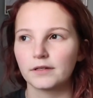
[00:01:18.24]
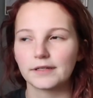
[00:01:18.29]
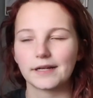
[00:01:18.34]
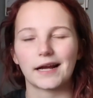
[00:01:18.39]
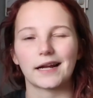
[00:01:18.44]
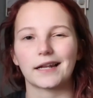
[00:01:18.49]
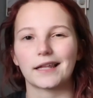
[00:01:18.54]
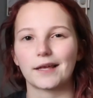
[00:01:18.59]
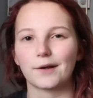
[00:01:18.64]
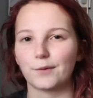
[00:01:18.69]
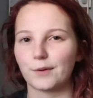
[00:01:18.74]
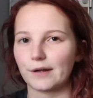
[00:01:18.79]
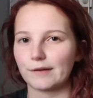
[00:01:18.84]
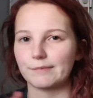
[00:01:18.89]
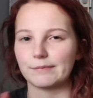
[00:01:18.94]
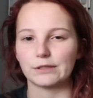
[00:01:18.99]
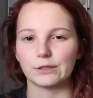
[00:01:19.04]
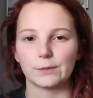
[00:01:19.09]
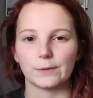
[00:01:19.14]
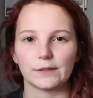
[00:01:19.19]
kind of like what
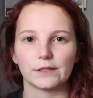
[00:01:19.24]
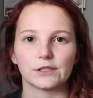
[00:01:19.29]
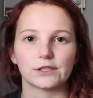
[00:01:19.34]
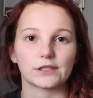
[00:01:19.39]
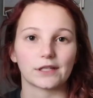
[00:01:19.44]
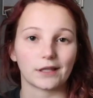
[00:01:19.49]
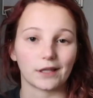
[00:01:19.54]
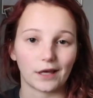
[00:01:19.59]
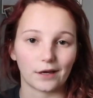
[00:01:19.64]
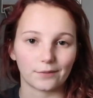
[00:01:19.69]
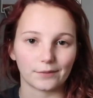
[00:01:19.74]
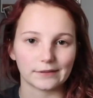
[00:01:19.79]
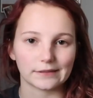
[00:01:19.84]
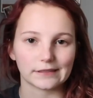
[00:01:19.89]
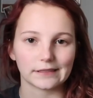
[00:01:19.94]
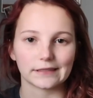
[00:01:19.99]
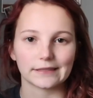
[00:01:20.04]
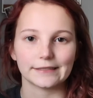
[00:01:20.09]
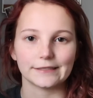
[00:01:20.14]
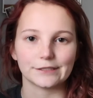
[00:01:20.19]
I've been doing just a lot
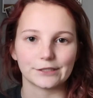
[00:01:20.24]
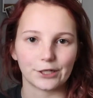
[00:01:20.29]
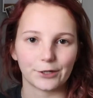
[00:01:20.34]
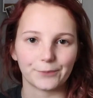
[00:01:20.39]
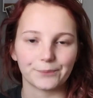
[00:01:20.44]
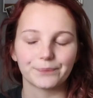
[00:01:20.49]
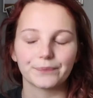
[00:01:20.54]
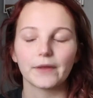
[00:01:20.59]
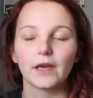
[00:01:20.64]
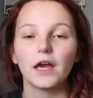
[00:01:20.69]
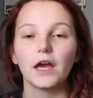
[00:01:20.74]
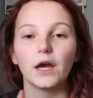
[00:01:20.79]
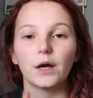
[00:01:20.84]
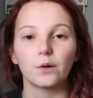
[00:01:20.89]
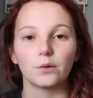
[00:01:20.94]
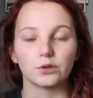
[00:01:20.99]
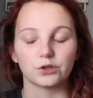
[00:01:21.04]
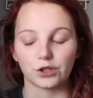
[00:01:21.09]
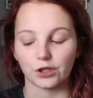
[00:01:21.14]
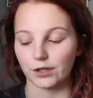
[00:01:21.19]
recently so
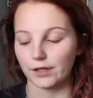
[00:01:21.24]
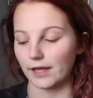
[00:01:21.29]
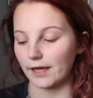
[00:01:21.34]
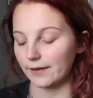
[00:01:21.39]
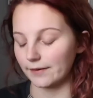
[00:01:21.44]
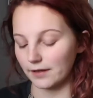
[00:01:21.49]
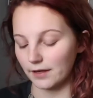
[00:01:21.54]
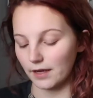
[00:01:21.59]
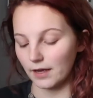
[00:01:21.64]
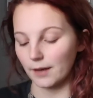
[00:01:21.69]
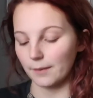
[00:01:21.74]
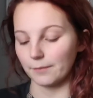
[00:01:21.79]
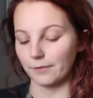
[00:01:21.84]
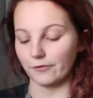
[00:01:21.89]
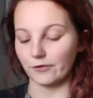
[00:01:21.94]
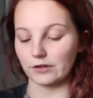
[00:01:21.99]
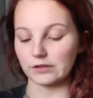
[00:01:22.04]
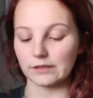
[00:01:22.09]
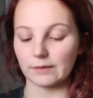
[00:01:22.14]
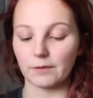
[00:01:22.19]
we'll show you that but
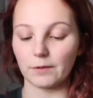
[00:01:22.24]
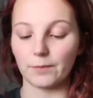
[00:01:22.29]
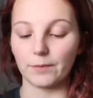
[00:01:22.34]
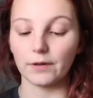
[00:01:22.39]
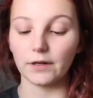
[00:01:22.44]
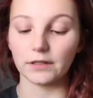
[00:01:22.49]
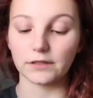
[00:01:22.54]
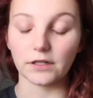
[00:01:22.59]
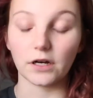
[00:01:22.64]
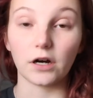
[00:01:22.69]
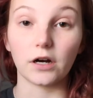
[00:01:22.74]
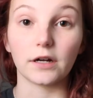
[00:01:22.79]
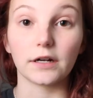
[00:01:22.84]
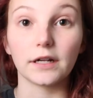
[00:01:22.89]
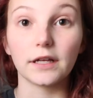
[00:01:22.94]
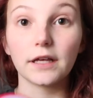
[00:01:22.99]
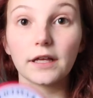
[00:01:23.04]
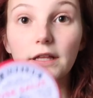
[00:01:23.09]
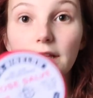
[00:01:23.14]
first I'm going to put on